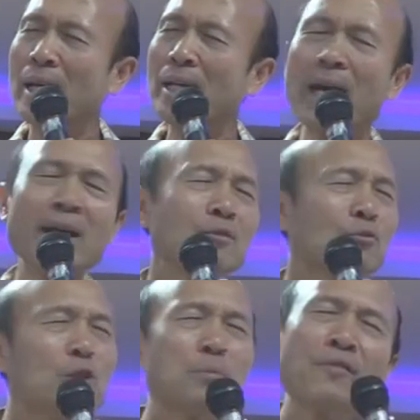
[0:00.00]
And
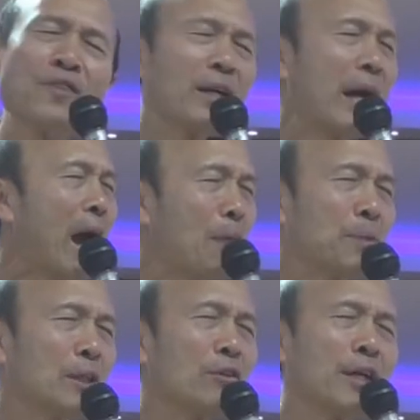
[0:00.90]
then we'll be very
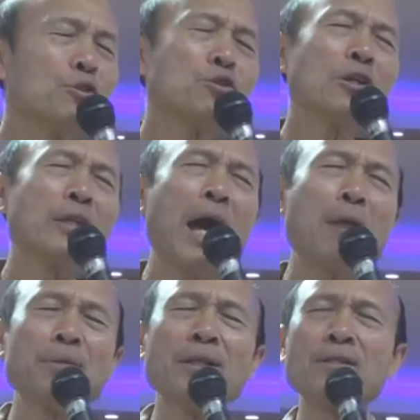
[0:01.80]
happy to enjoy the
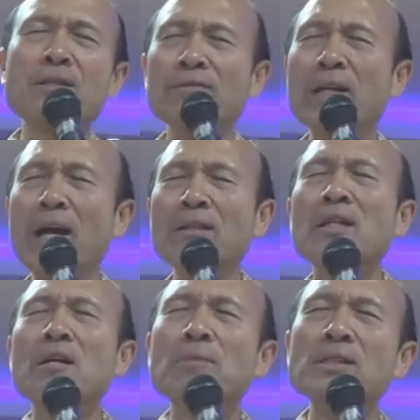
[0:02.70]
happiness of
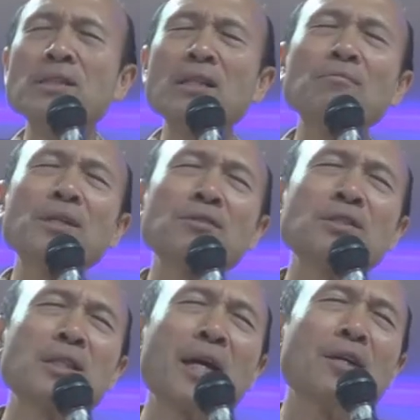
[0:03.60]
God. But some will
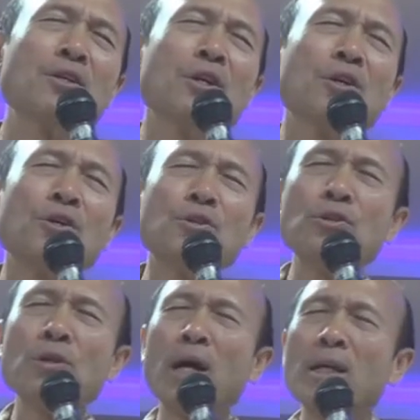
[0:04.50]
say,
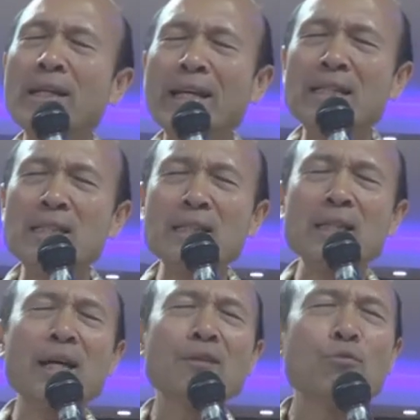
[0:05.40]
you are a
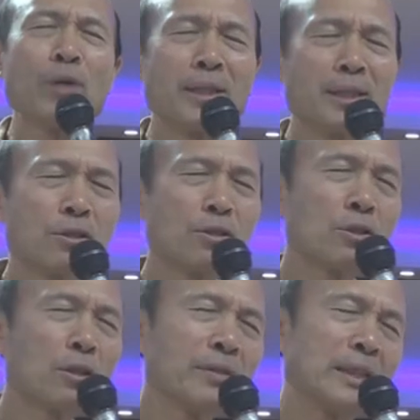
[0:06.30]
lazy and wicked
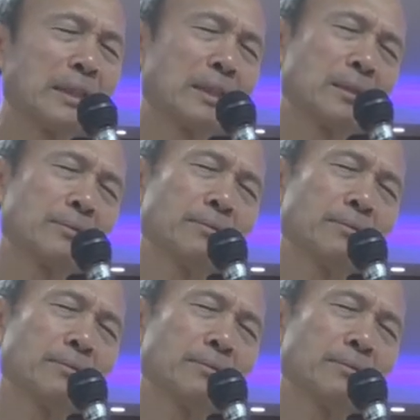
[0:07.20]
servant.